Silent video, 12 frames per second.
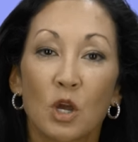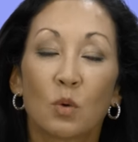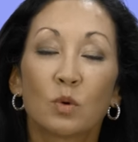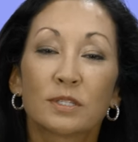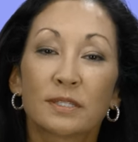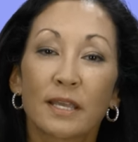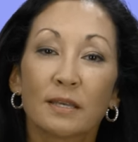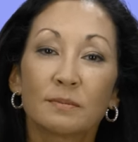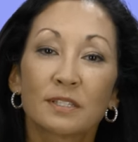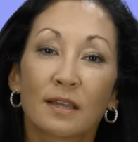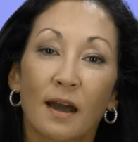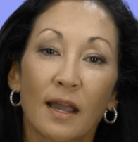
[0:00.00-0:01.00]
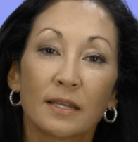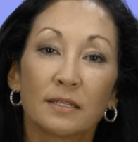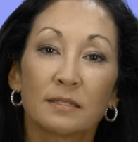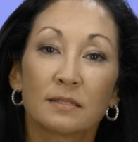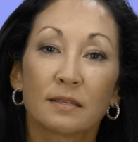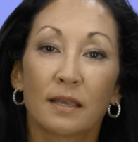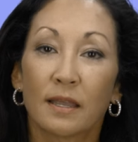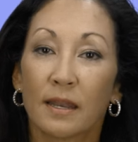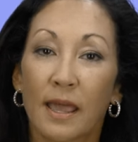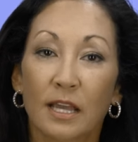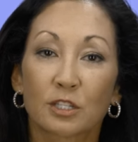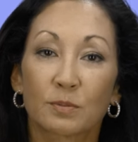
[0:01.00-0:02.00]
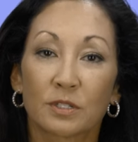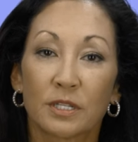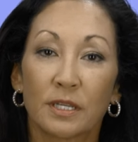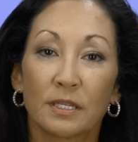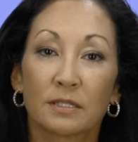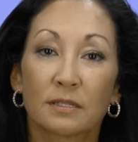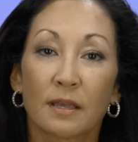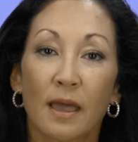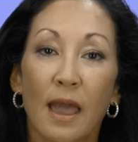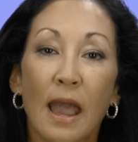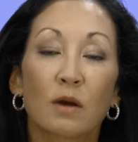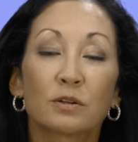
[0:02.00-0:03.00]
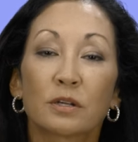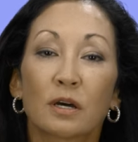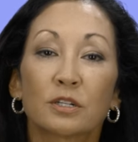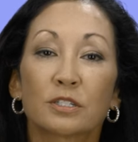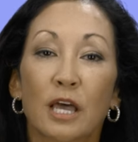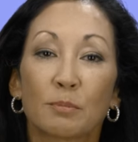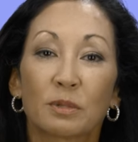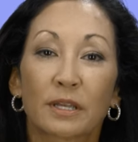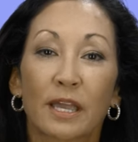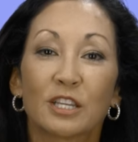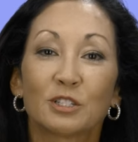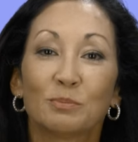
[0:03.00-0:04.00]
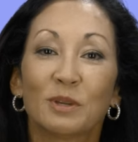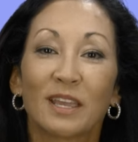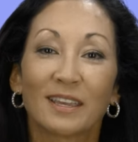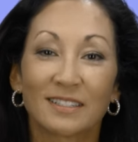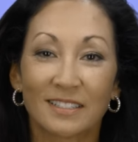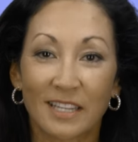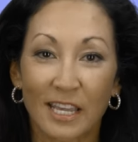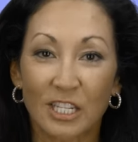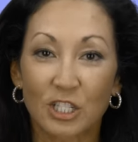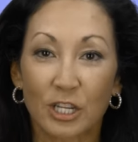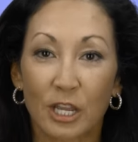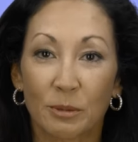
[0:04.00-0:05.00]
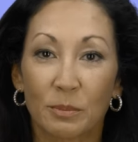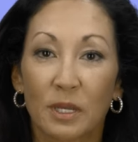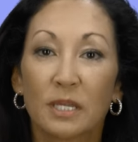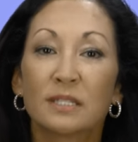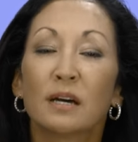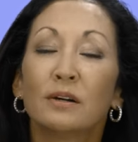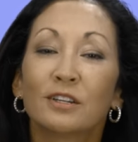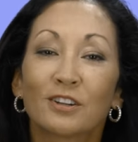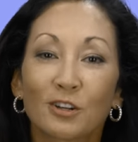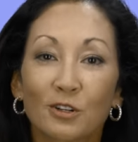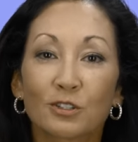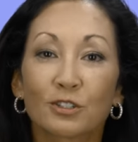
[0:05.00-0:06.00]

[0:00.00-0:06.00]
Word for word: With Sam's guidance and expertise, our daughter's application began to take shape, telling her